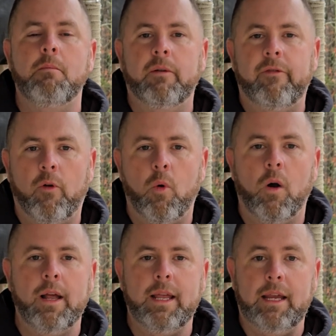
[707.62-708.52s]

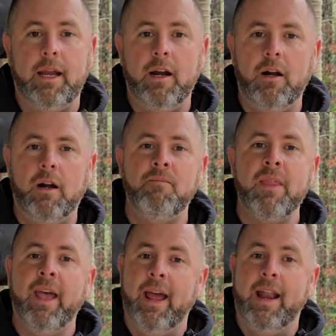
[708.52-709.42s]
before a year.
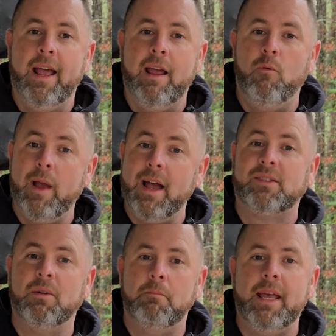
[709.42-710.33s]
And hey, we got
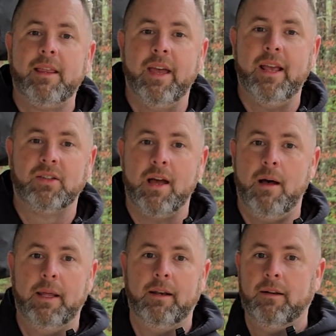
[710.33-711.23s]
some big things
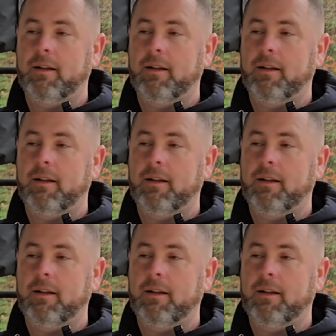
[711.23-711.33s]
coming.